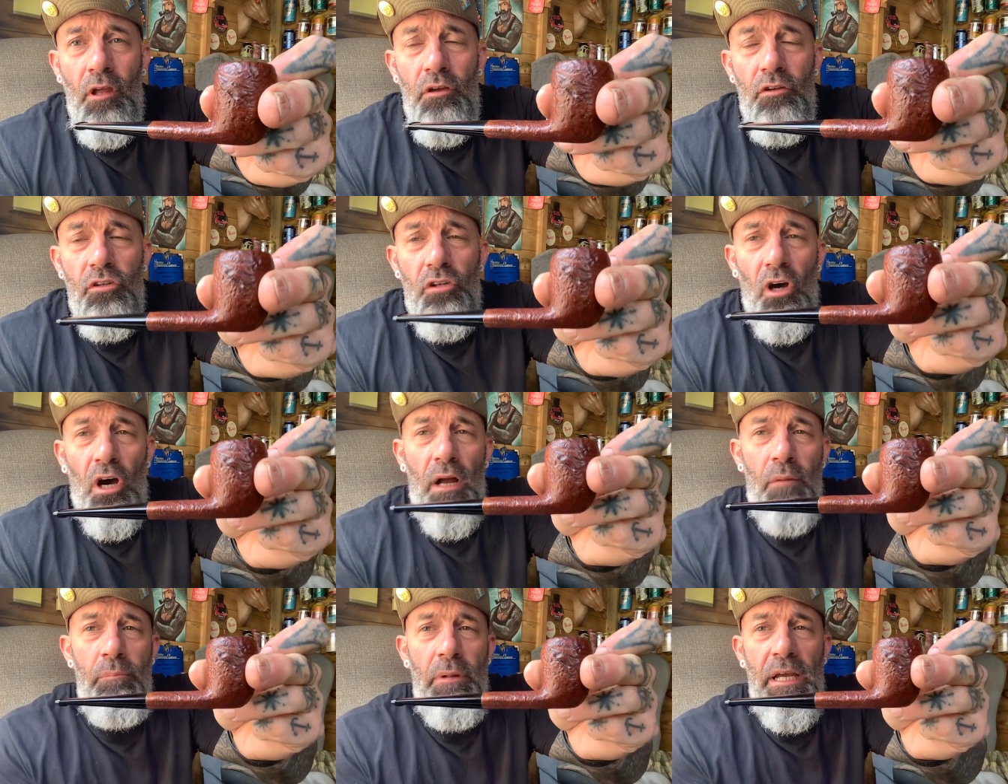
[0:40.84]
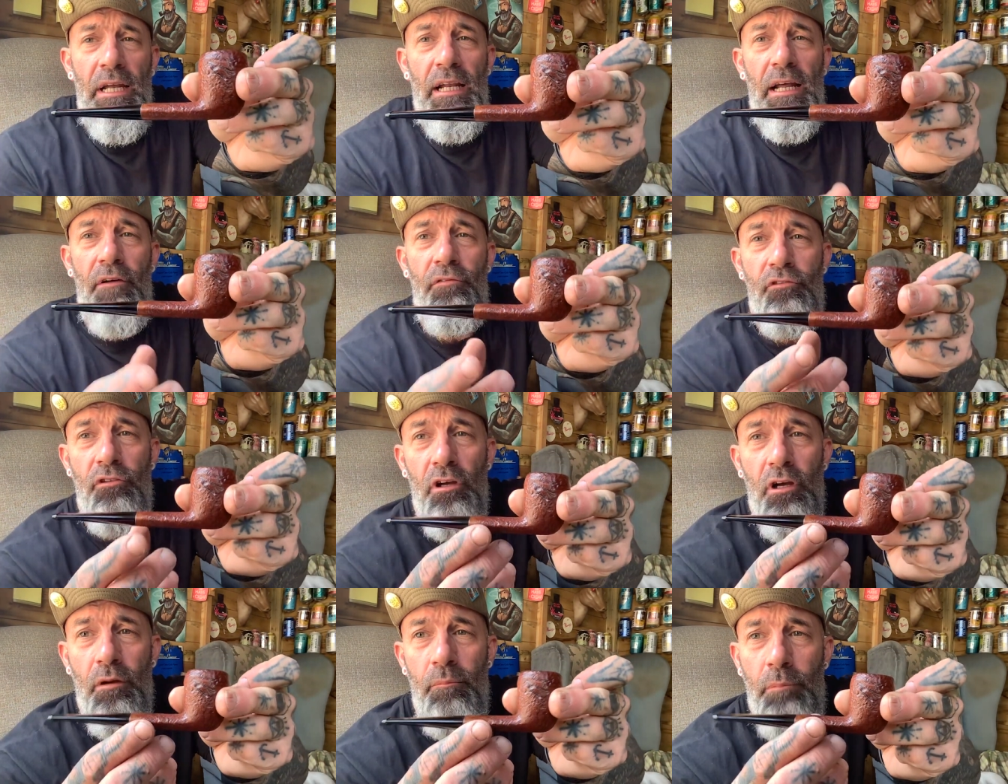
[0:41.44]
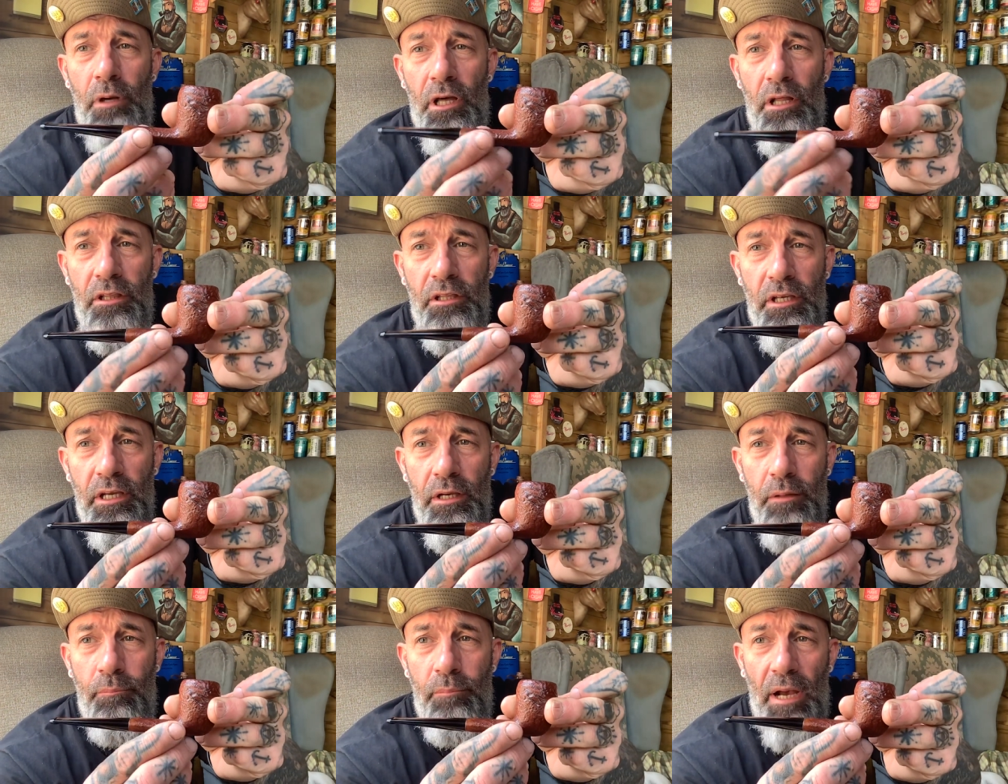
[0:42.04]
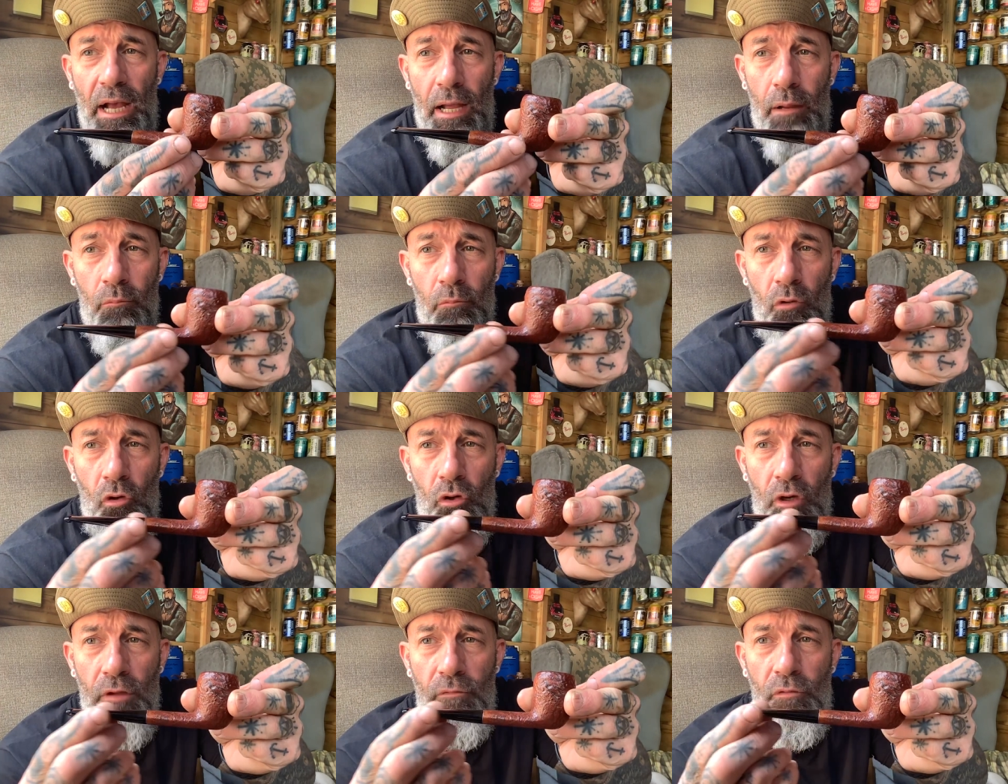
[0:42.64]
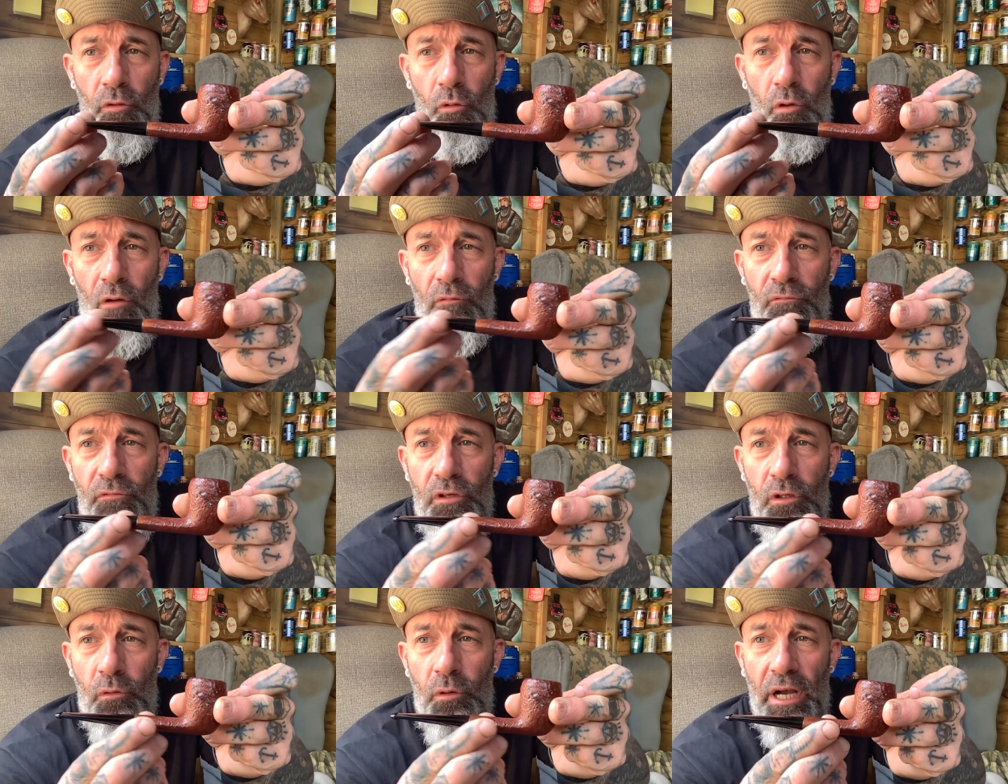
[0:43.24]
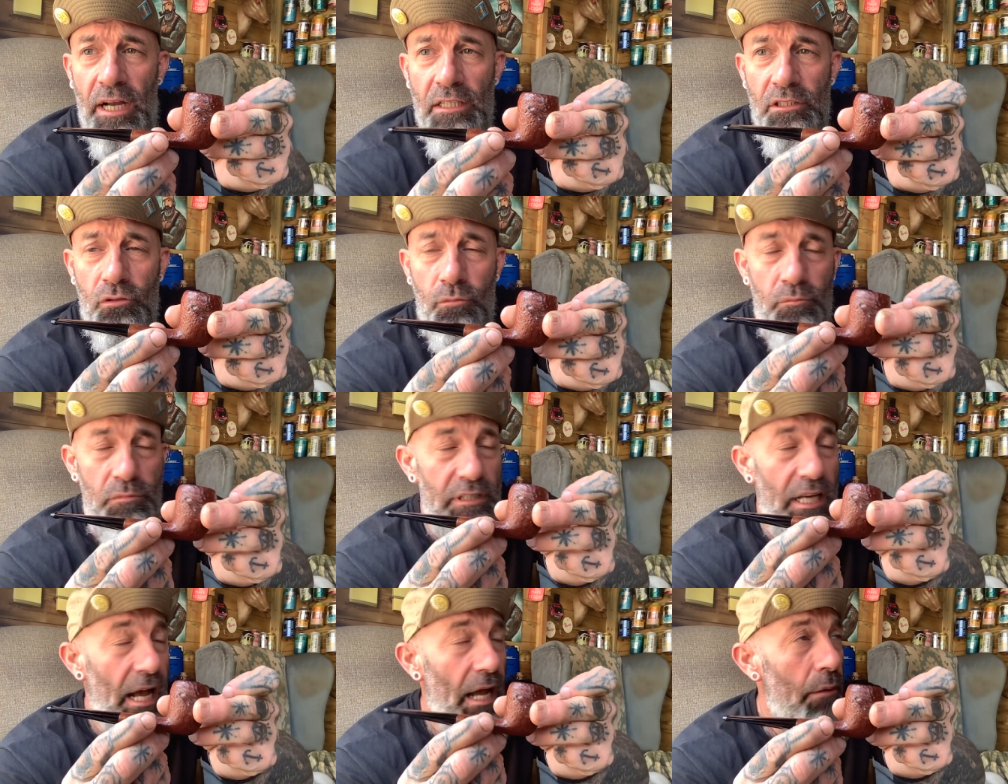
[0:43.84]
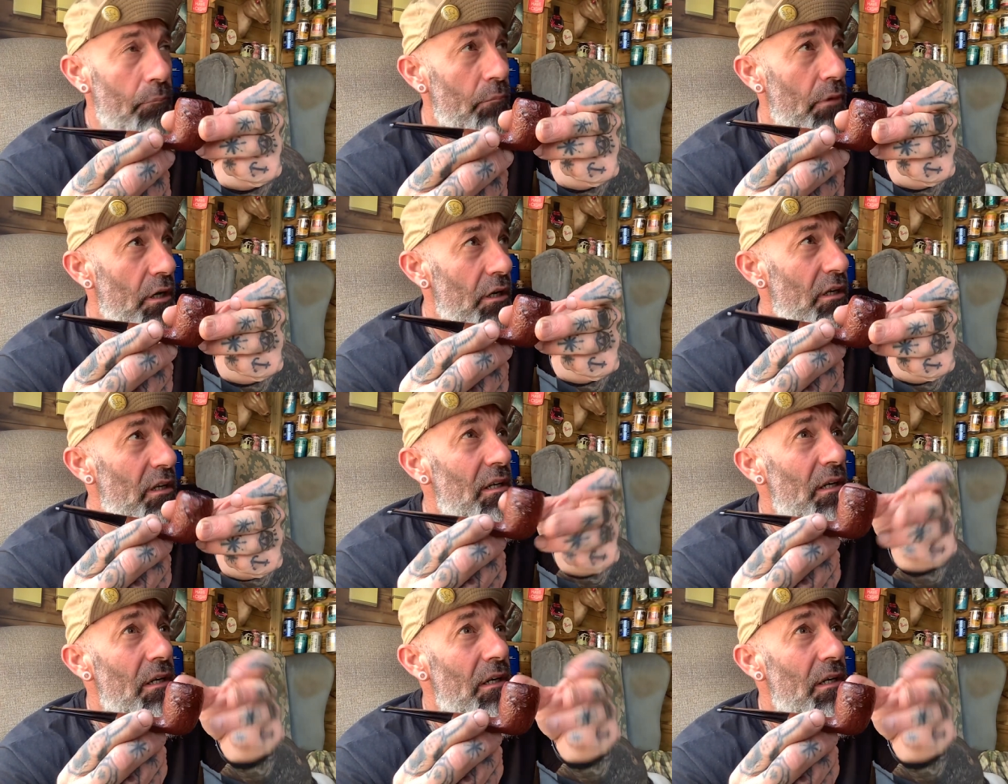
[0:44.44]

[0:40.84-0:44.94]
So I've been after a birth year pipe, looking for one for quite some time, but